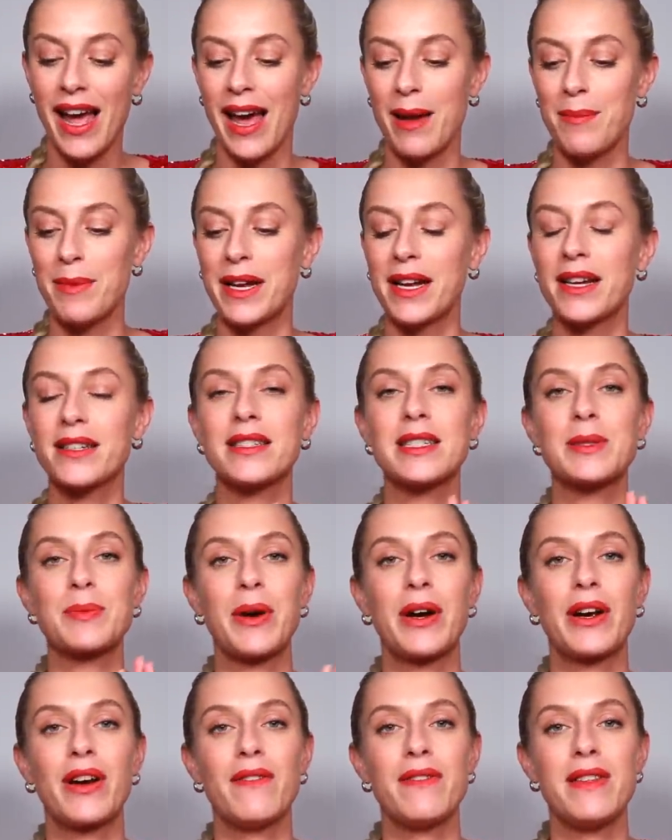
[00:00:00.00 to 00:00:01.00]
And because it's
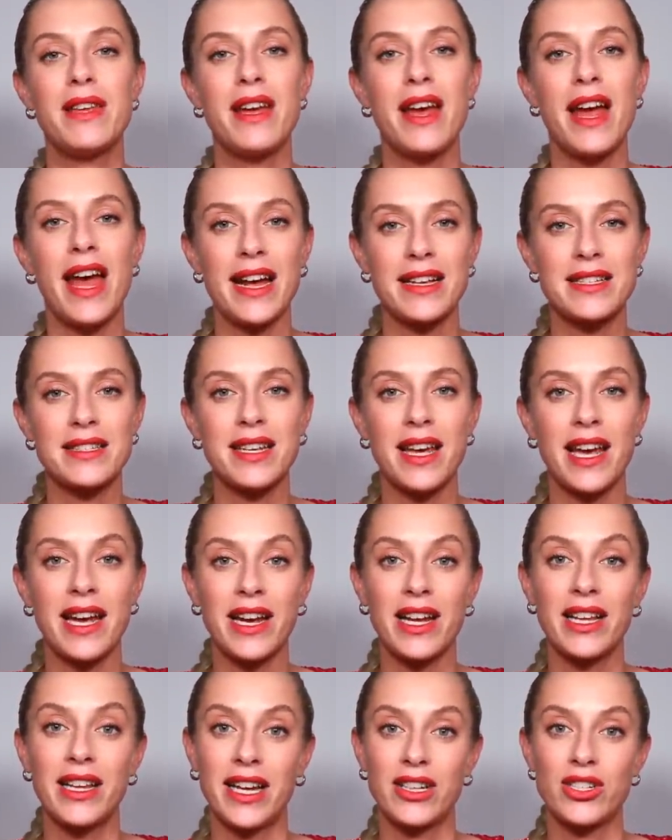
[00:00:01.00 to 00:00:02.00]
part of the
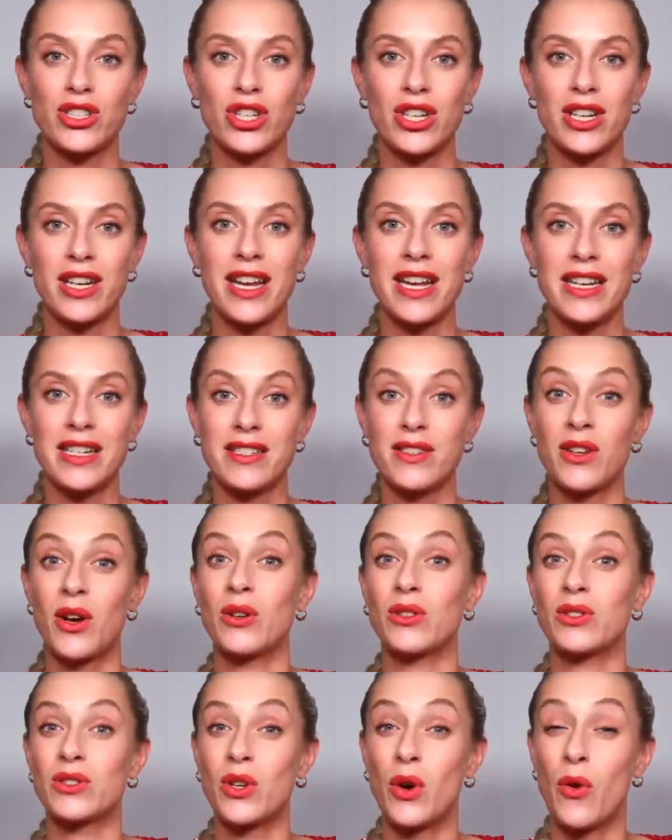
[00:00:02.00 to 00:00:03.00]
Extrait collection, it is
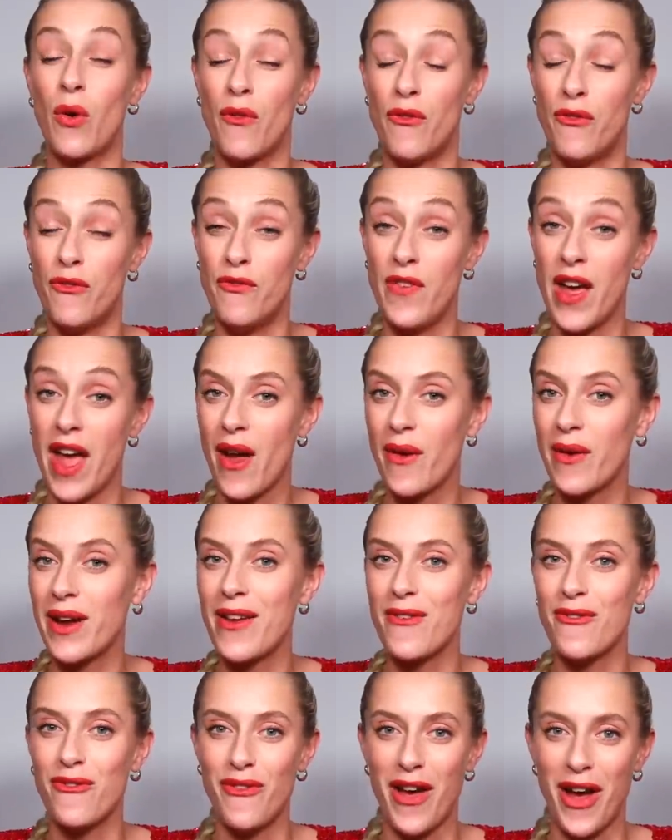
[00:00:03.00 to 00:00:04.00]
also
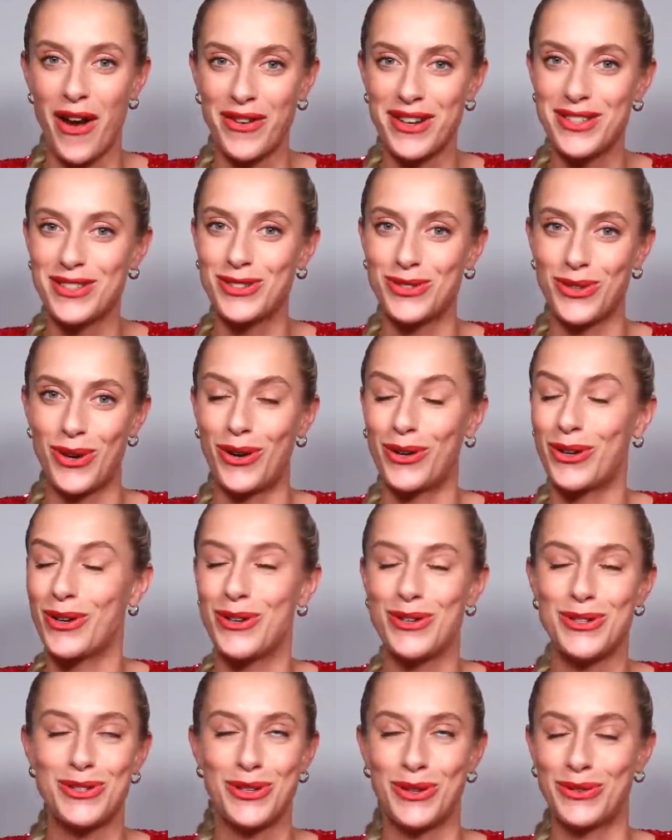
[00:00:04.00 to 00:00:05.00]
very, very strong.
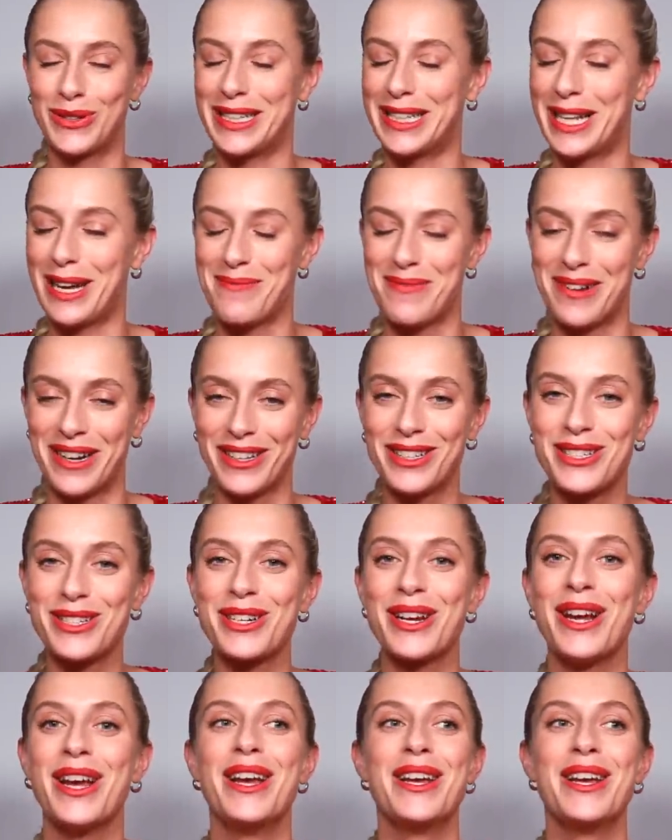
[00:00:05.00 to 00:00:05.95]
You don't need that much